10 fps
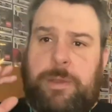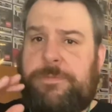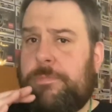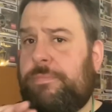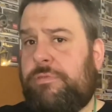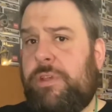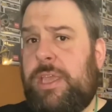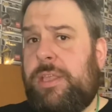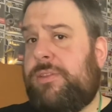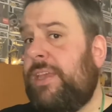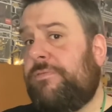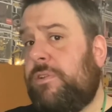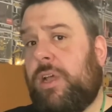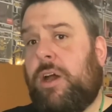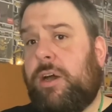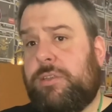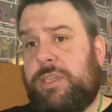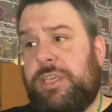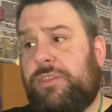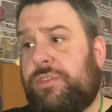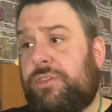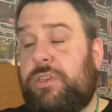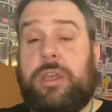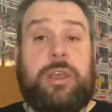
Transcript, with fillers: from three different artists